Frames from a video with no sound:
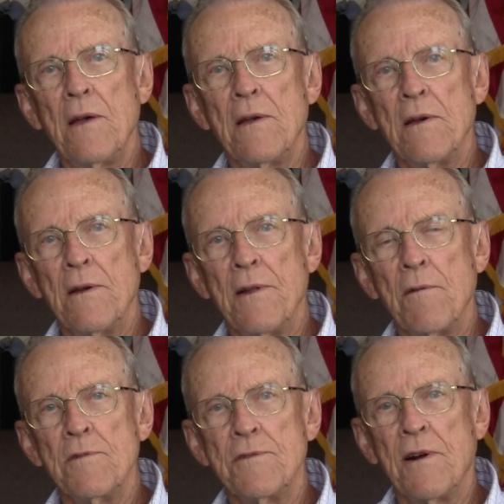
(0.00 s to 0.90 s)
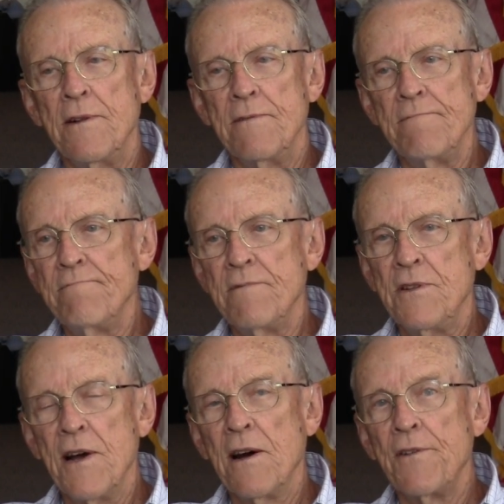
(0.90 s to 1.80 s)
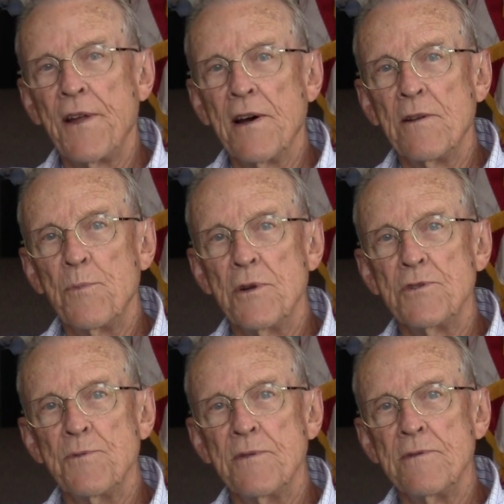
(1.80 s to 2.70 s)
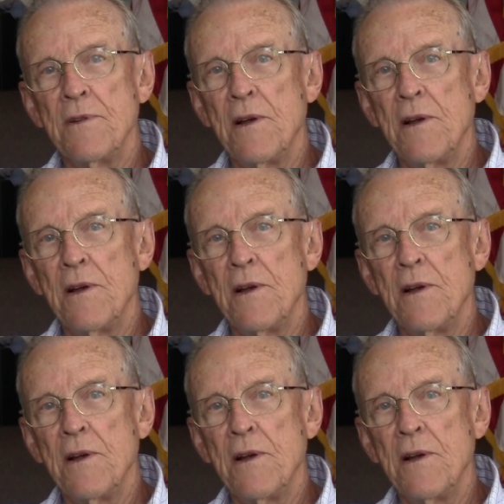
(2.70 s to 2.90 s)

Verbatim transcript: And that was right in downtown Brisbane,